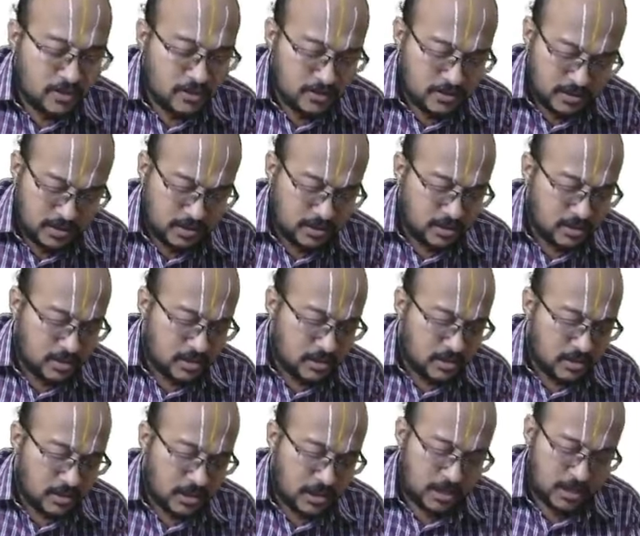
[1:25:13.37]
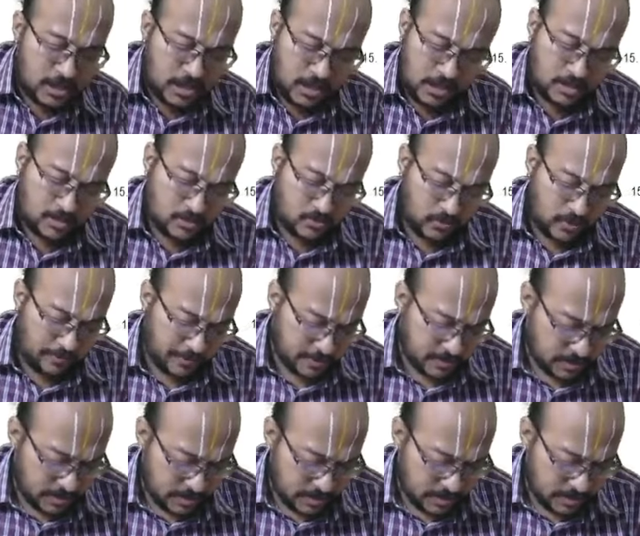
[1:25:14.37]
See, KE 12%,